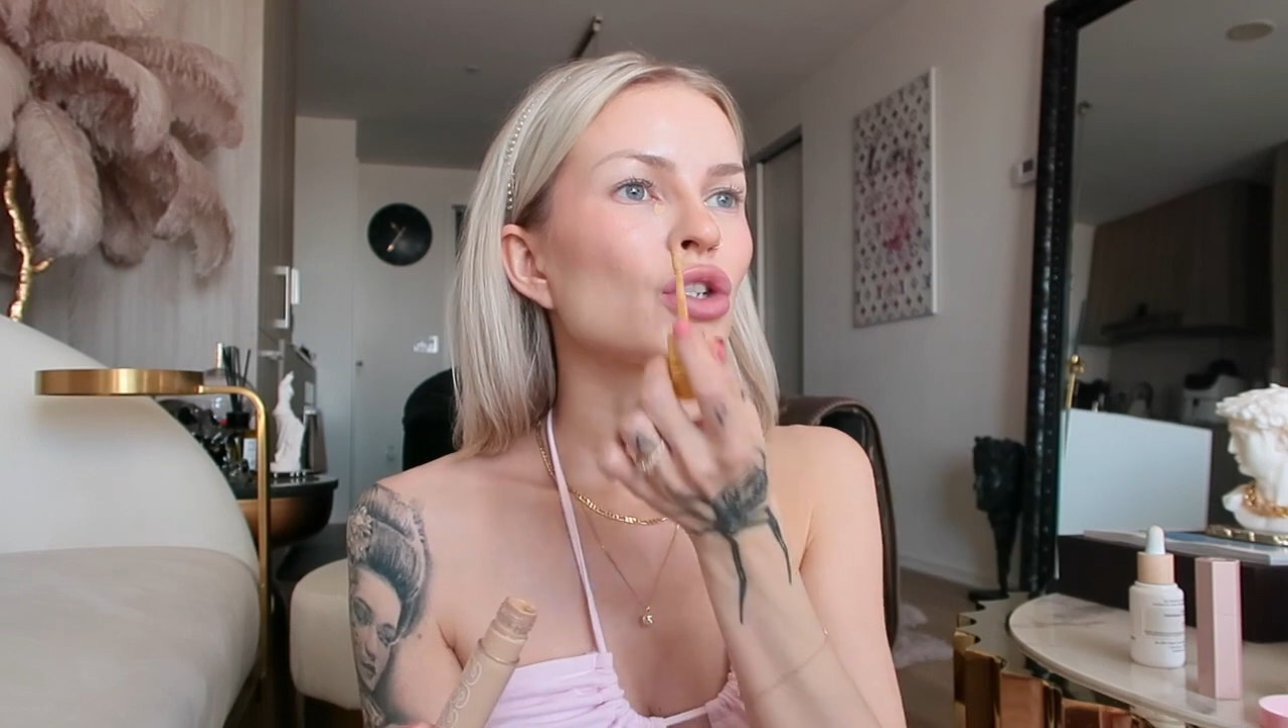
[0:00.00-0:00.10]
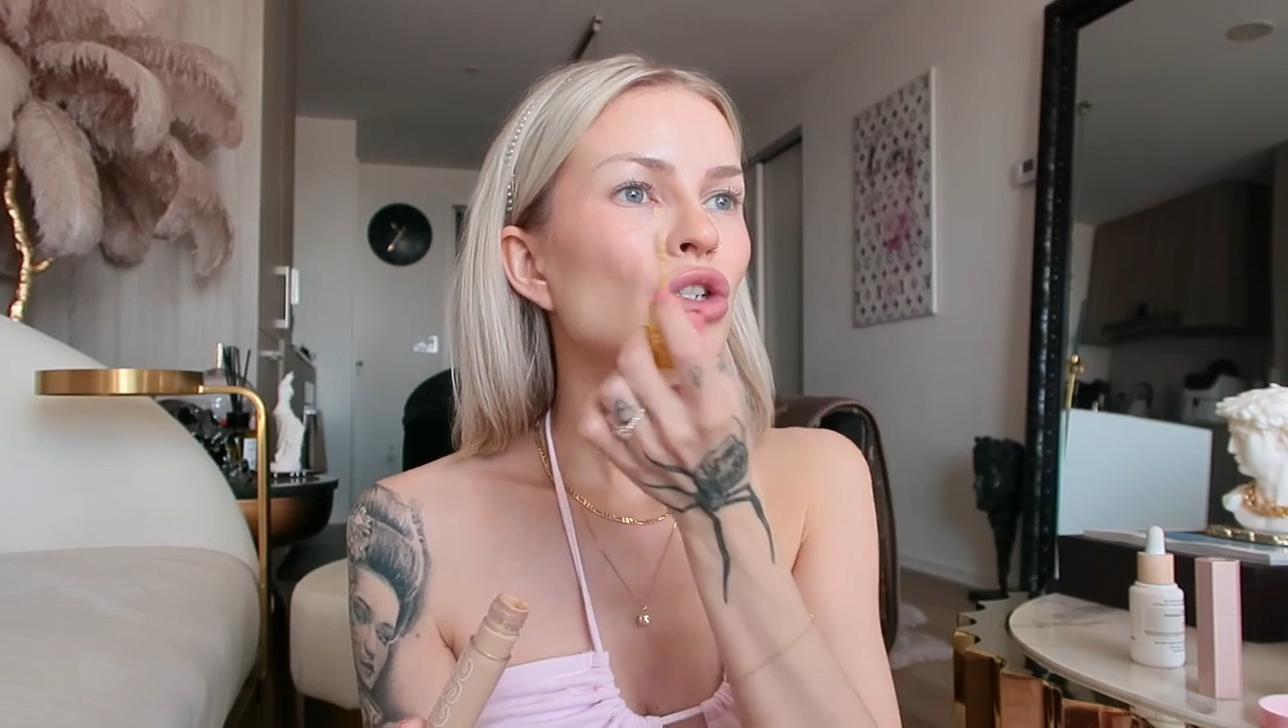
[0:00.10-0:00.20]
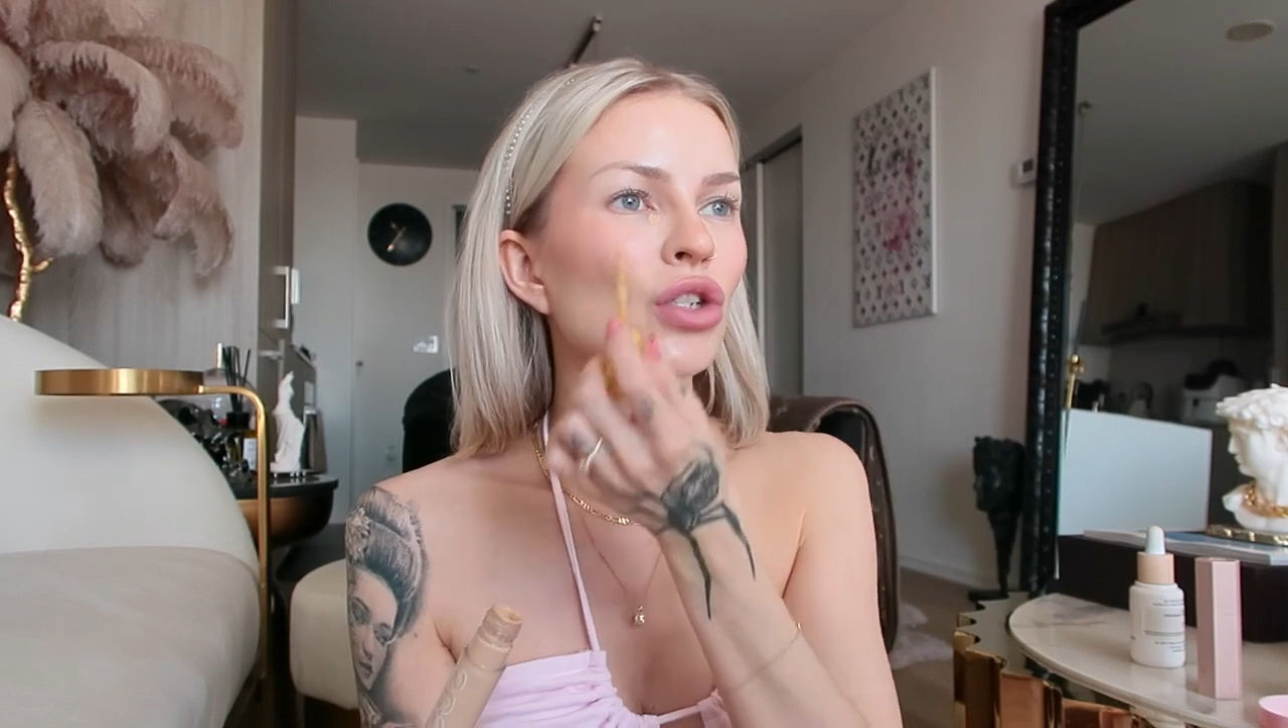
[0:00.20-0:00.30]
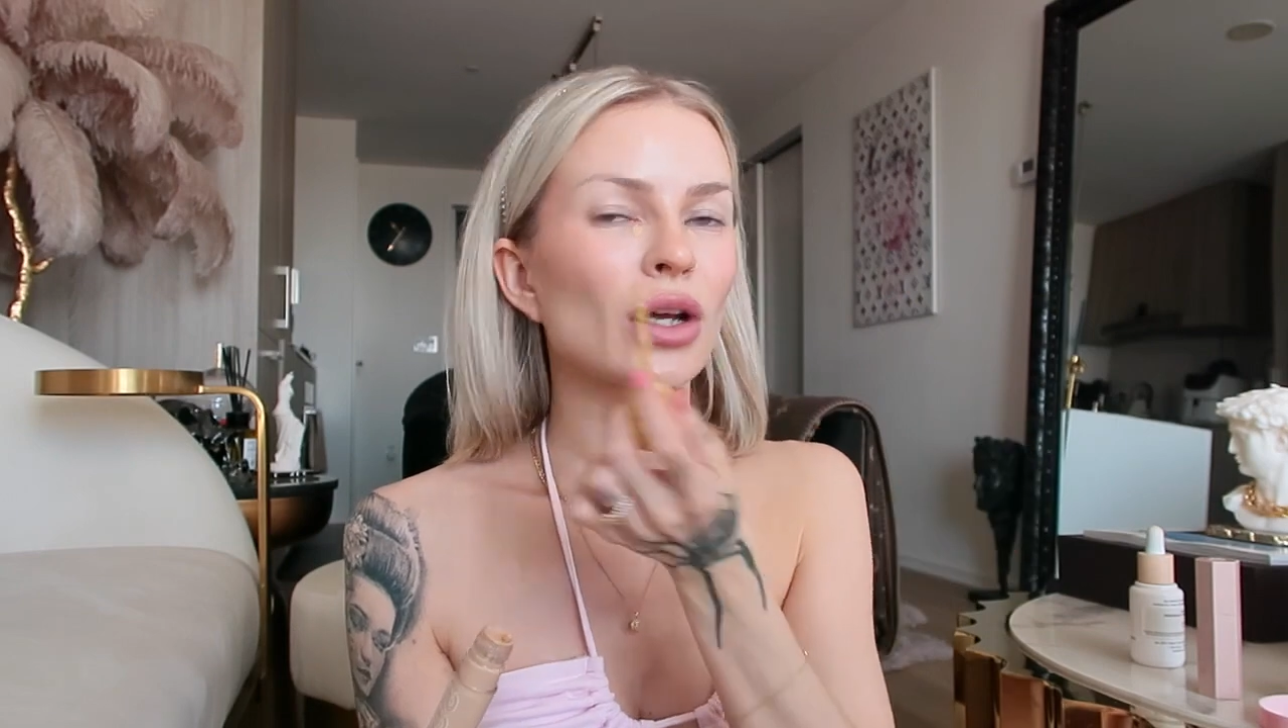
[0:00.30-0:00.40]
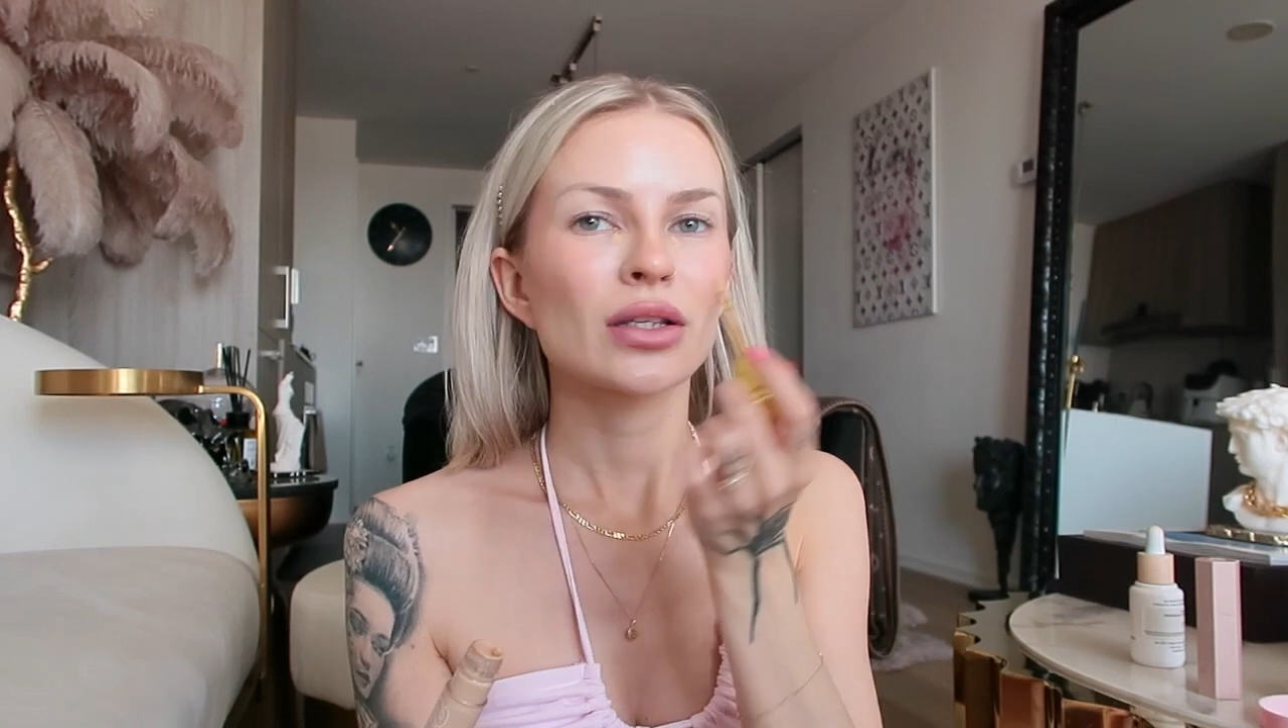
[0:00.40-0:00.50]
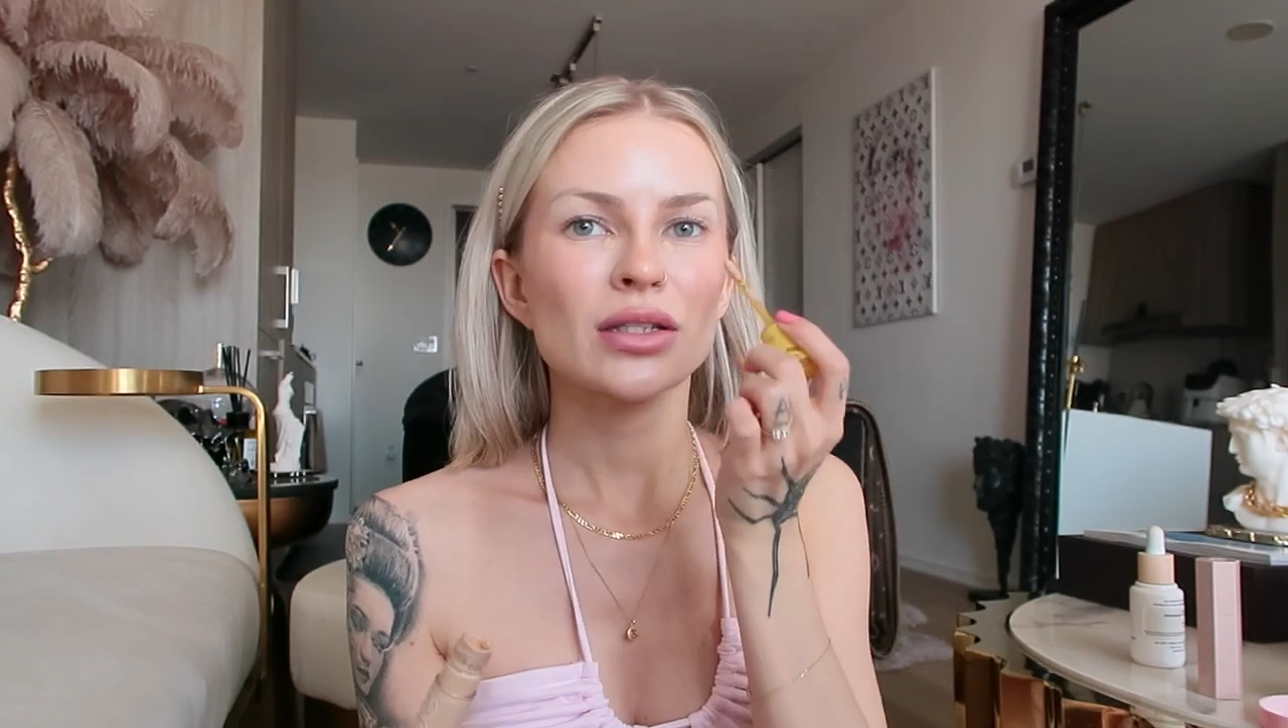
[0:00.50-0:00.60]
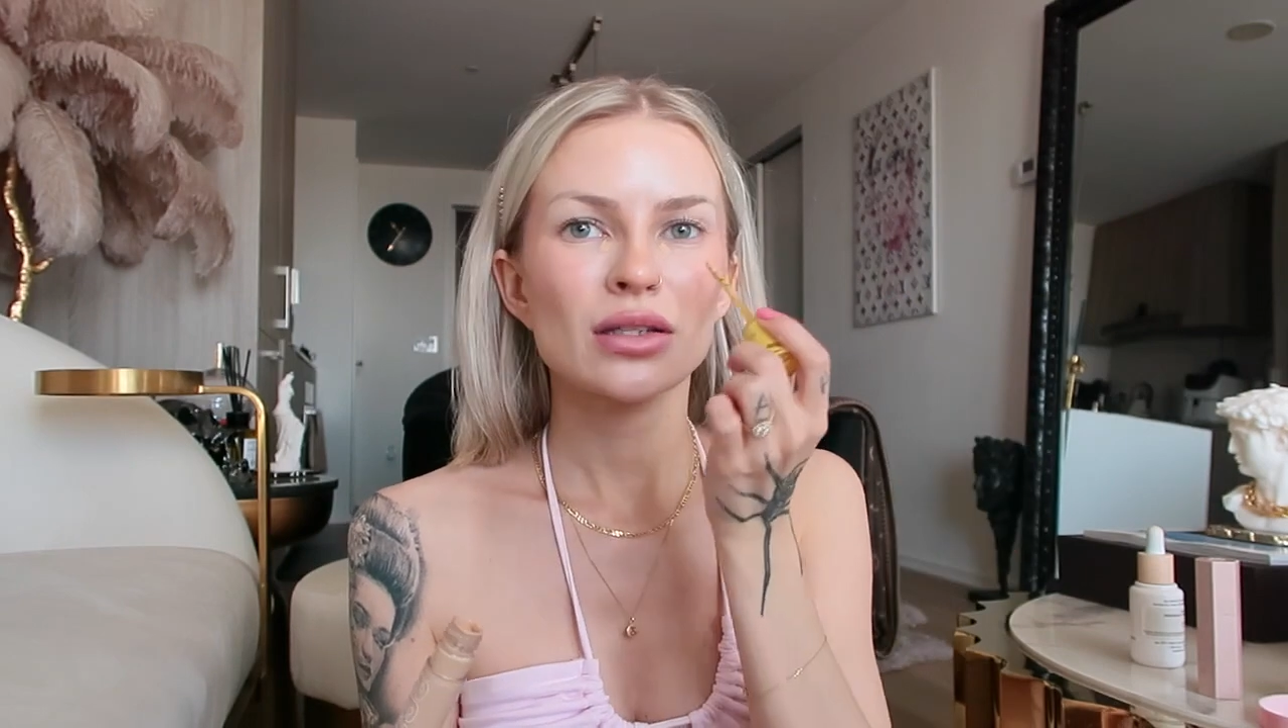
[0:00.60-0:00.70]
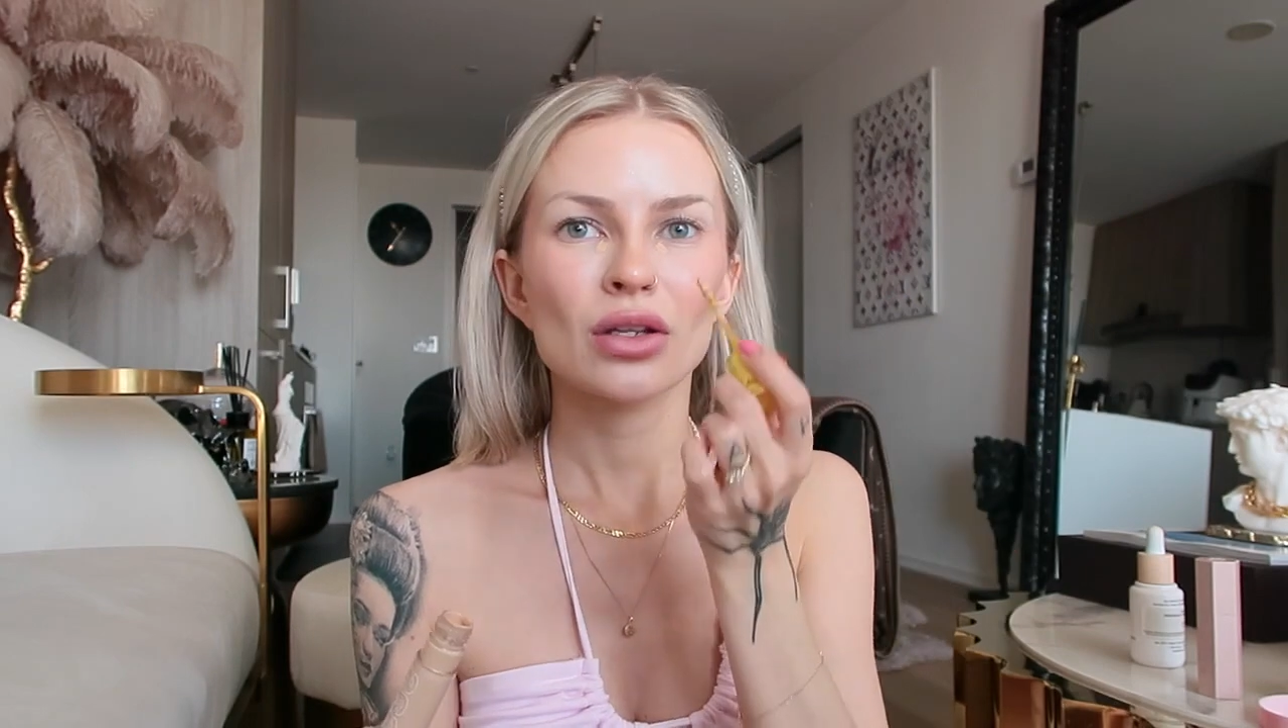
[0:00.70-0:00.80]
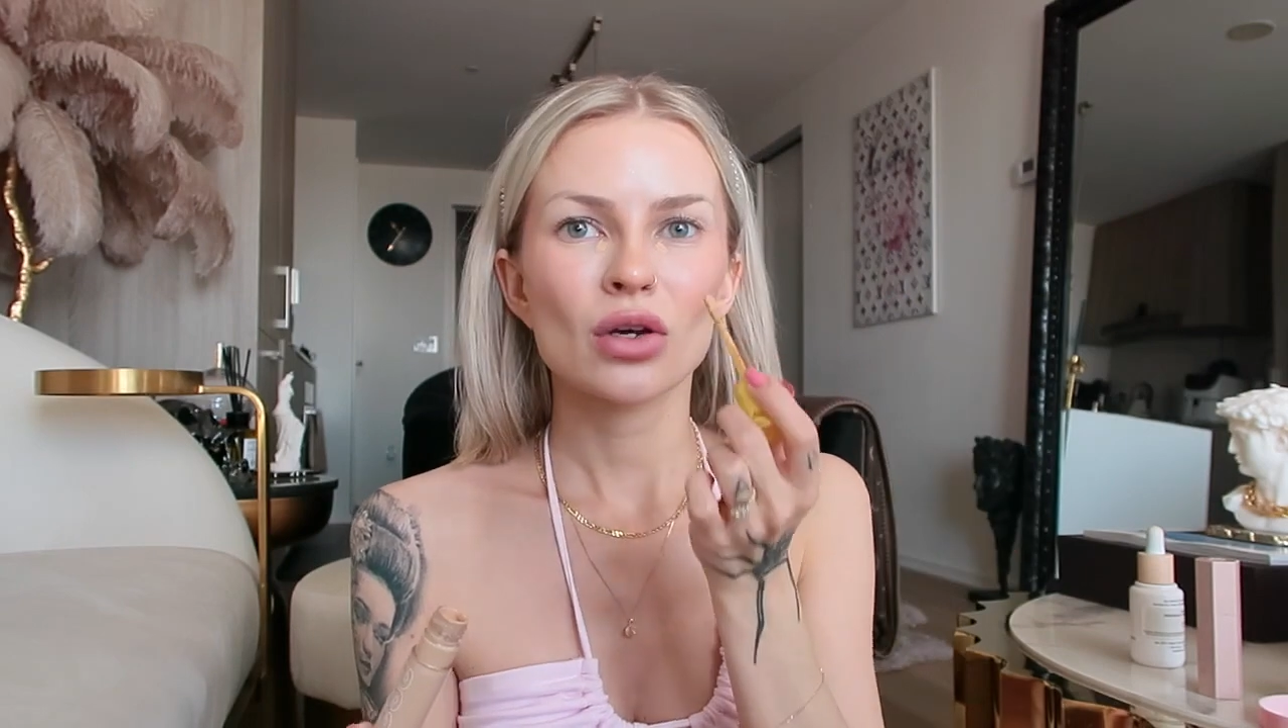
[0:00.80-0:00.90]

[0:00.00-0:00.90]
just in the